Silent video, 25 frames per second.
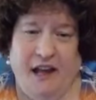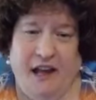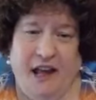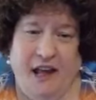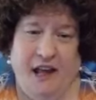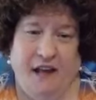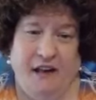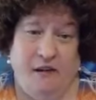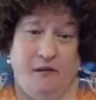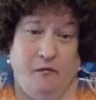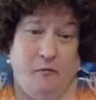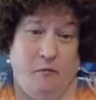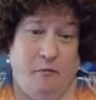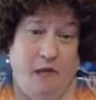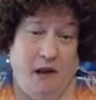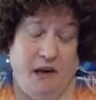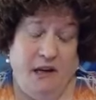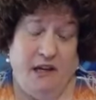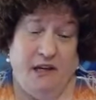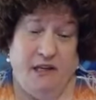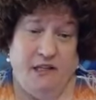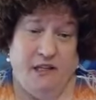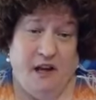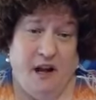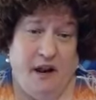And
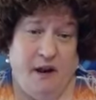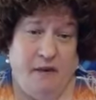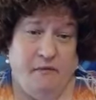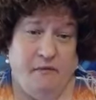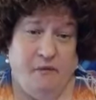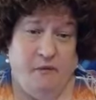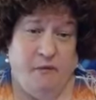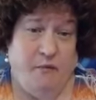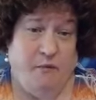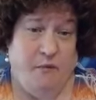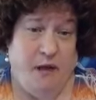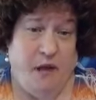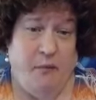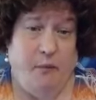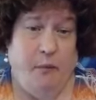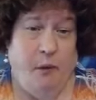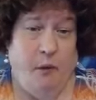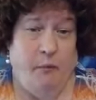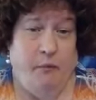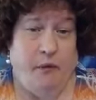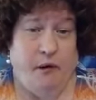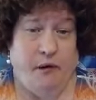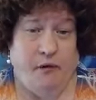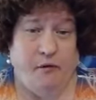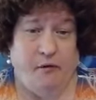many times when
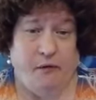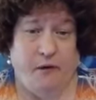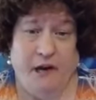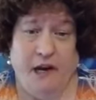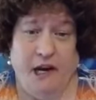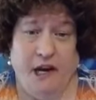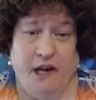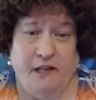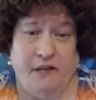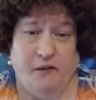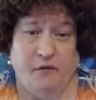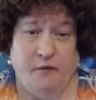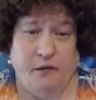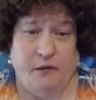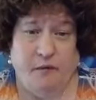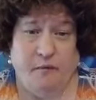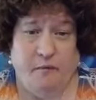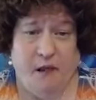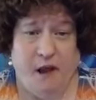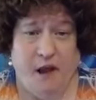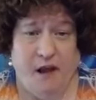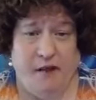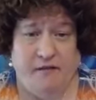people book readings with me,